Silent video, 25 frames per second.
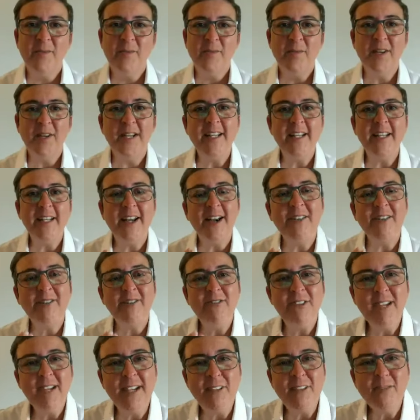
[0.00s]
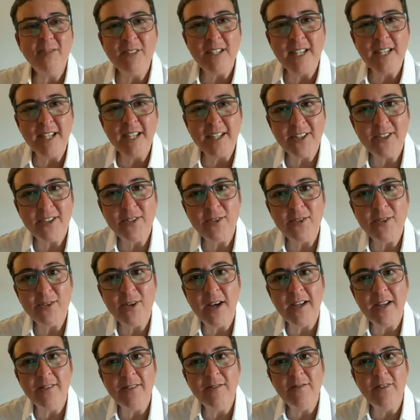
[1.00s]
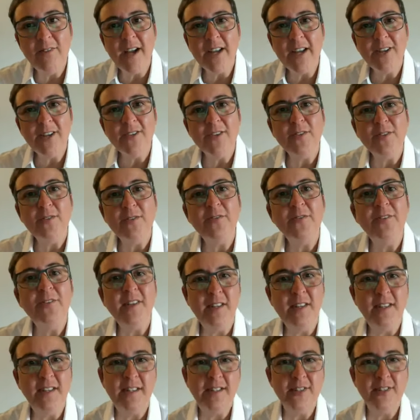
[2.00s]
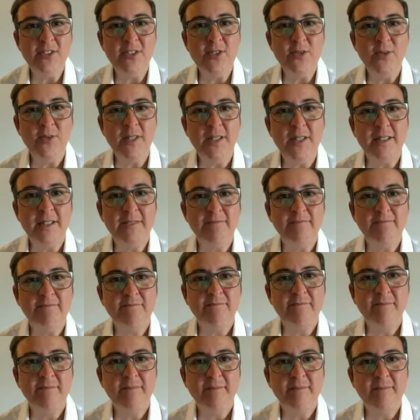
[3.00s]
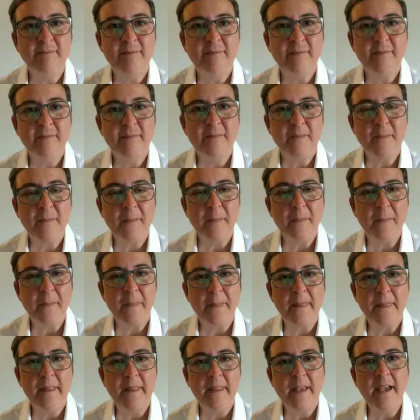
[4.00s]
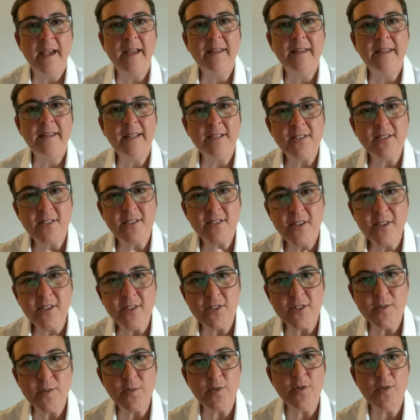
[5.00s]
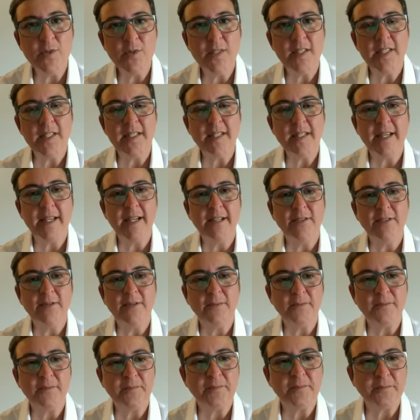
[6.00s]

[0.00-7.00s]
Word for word: But I, I really would like you to, I invite you to feel into it and then start smoothing it out